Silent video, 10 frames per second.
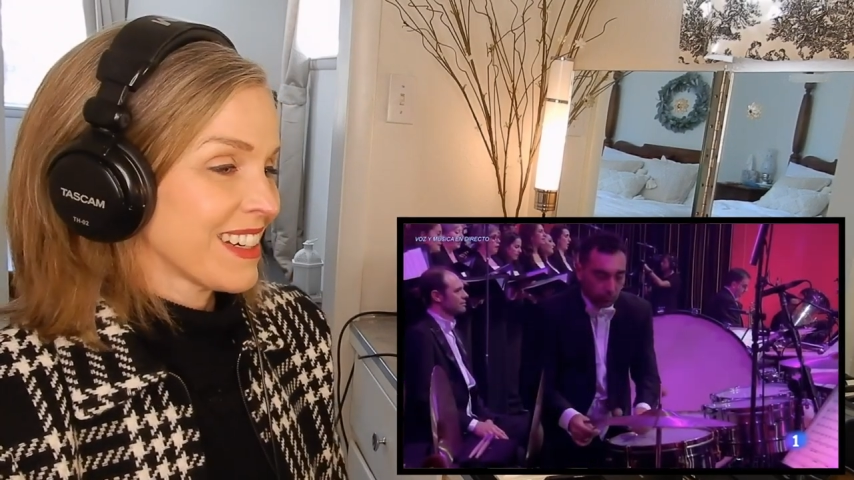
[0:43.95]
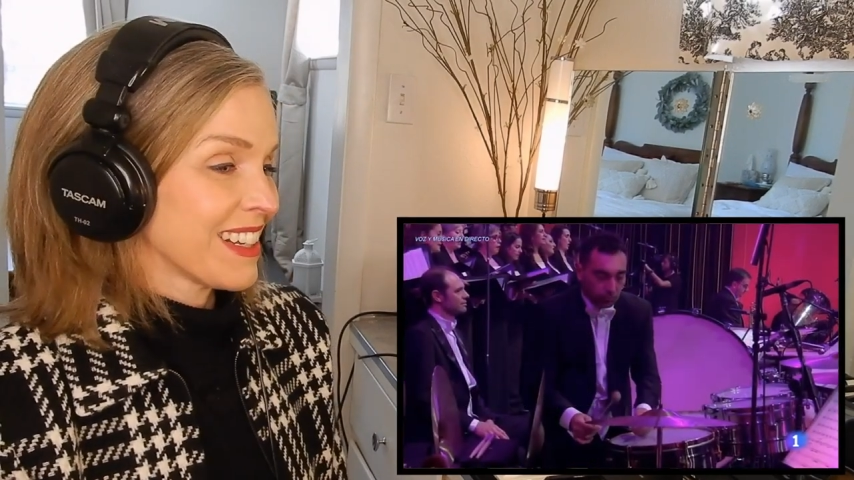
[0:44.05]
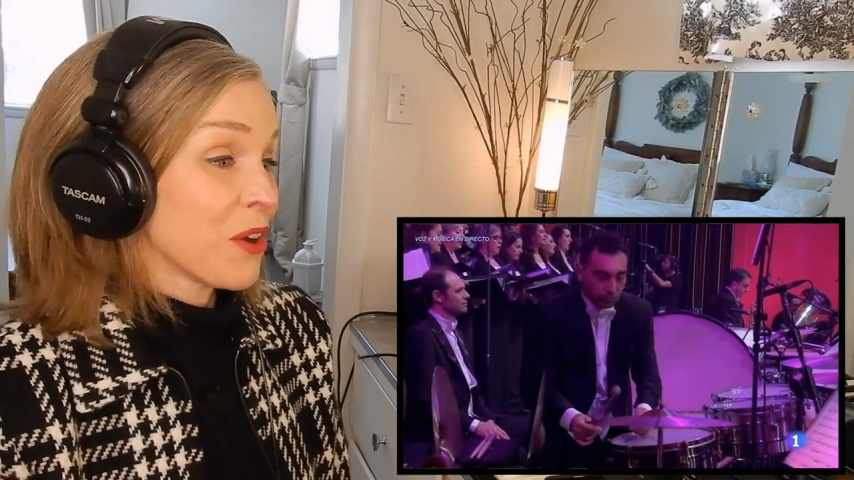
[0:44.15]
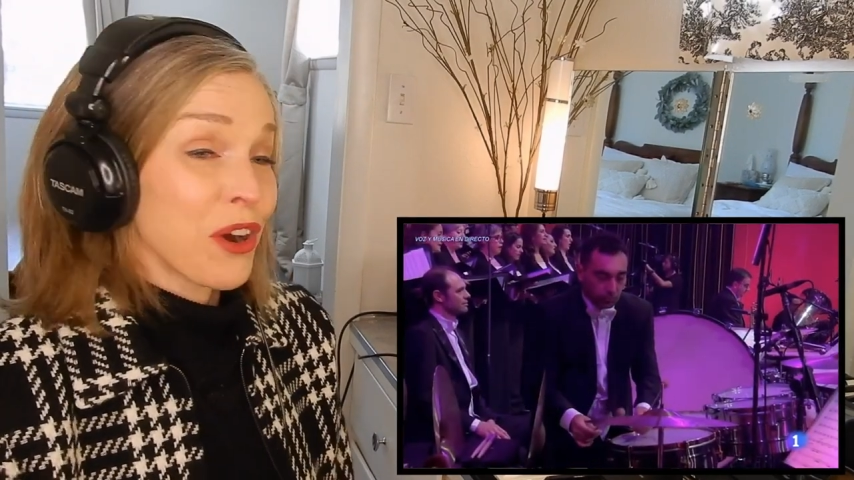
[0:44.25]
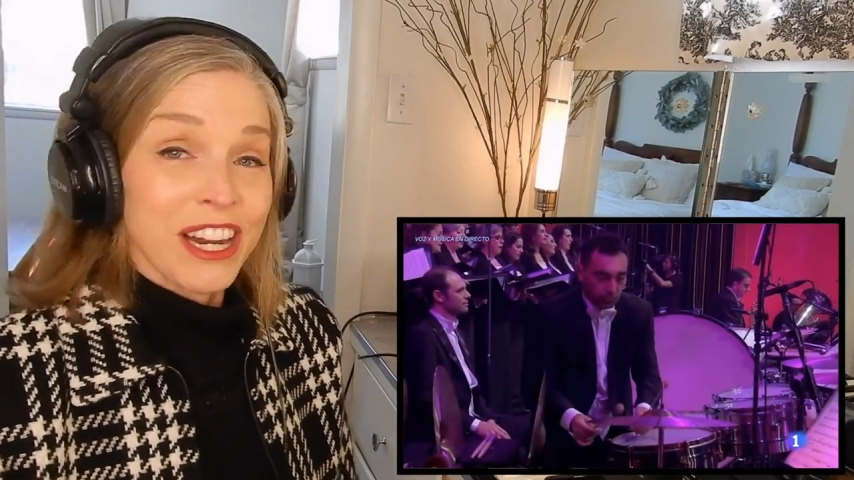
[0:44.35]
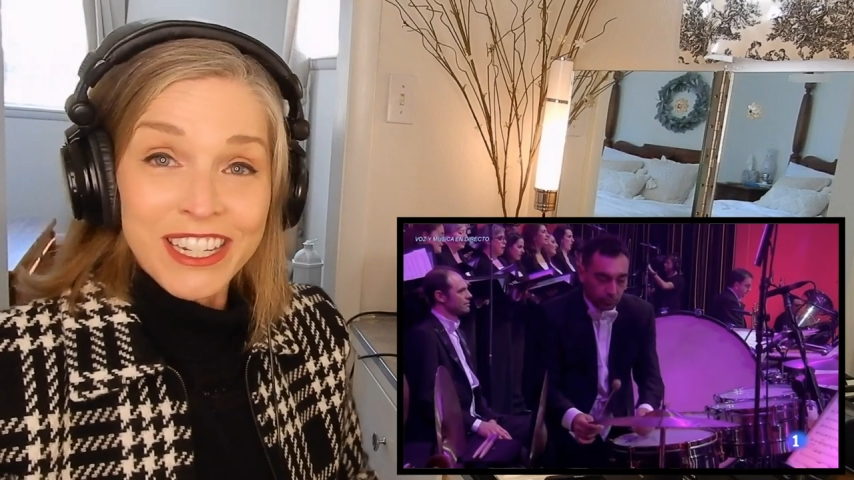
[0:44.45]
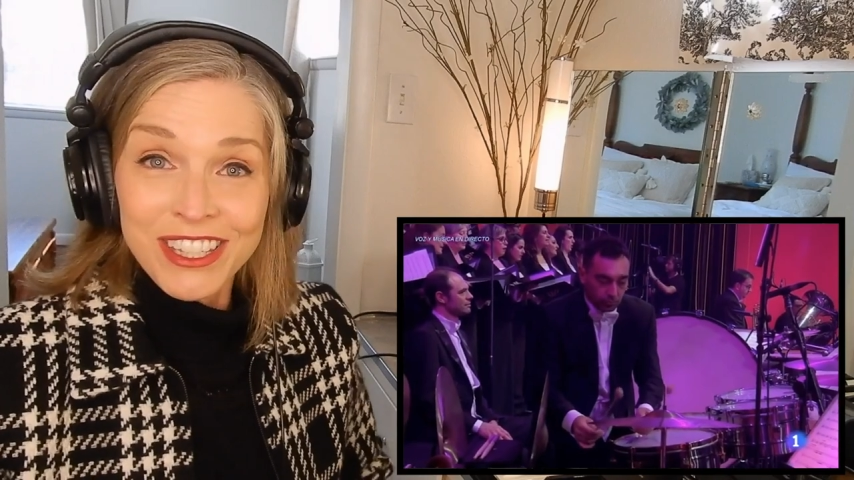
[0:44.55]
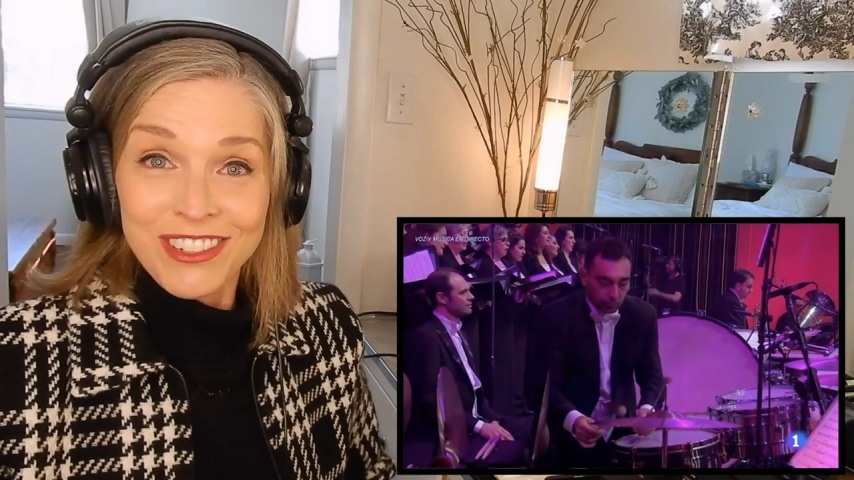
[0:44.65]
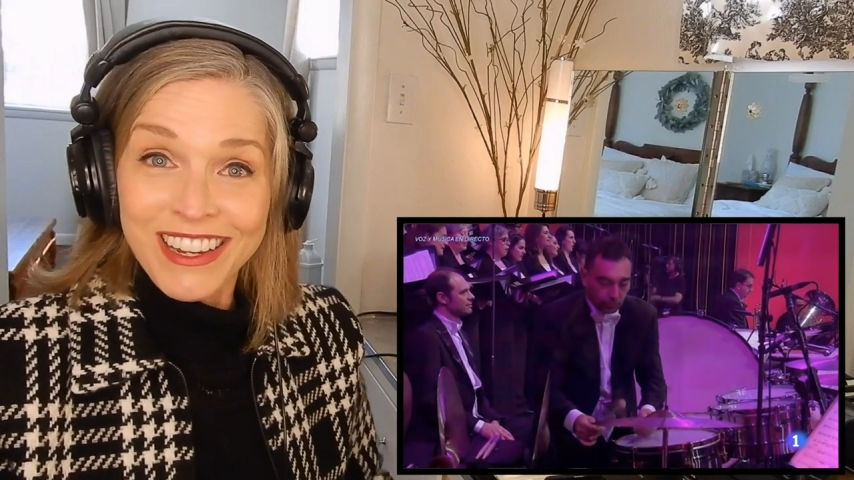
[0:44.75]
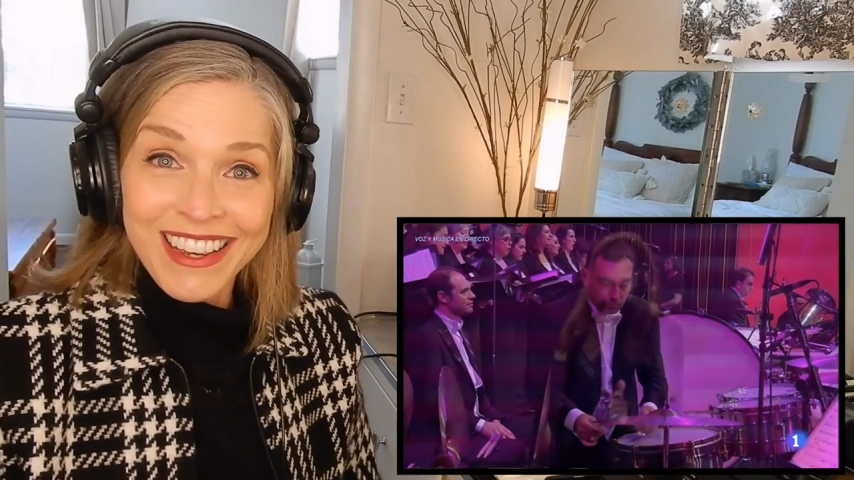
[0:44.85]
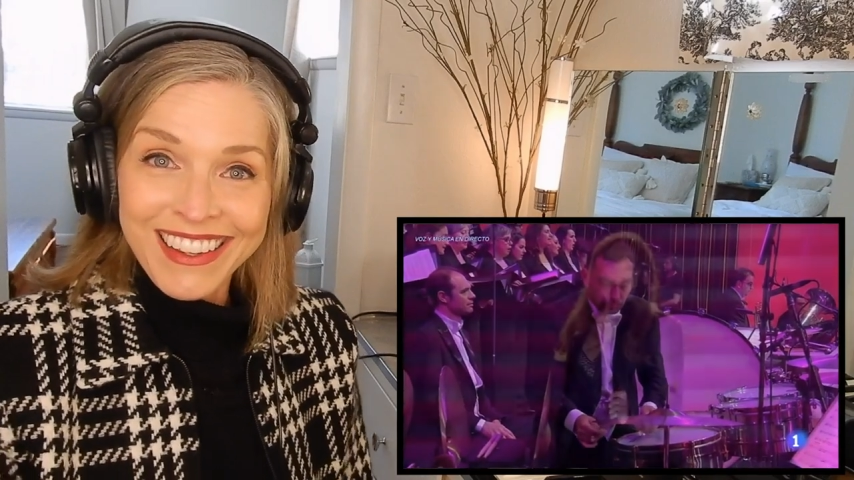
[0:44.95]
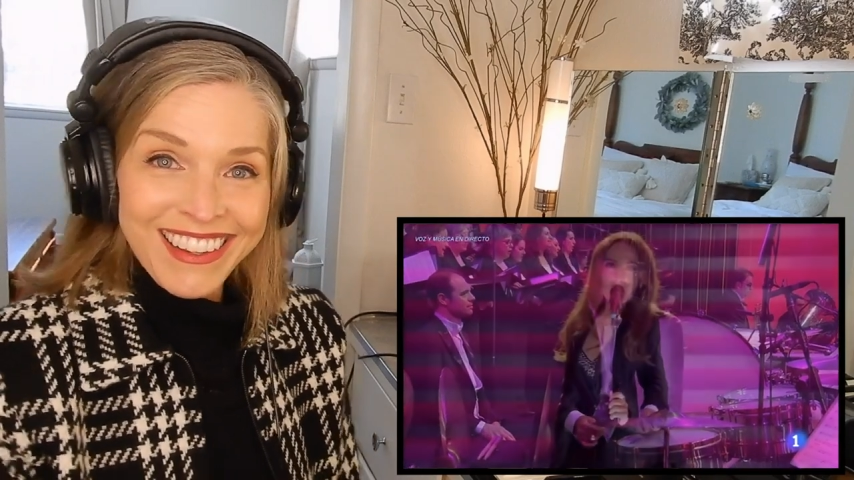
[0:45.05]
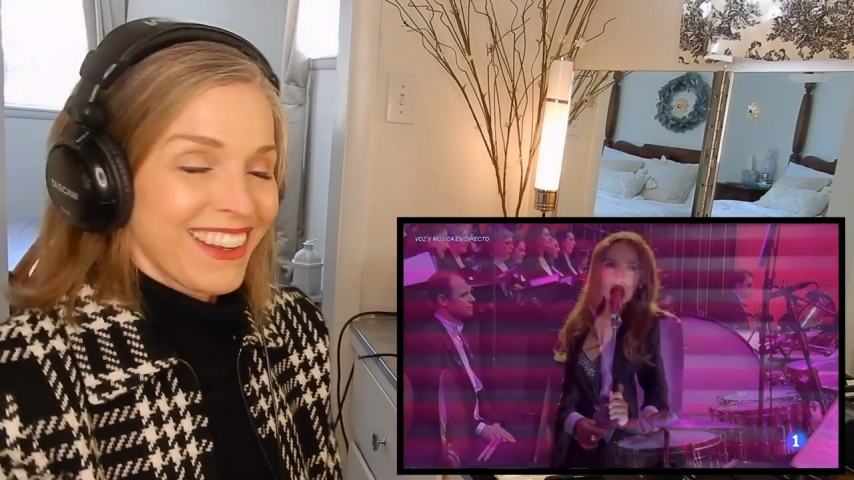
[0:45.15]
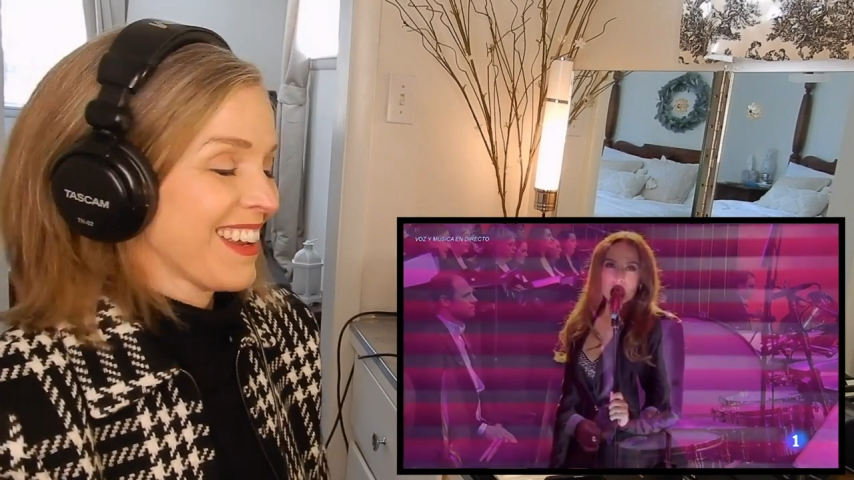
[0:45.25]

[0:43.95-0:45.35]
an orchestra.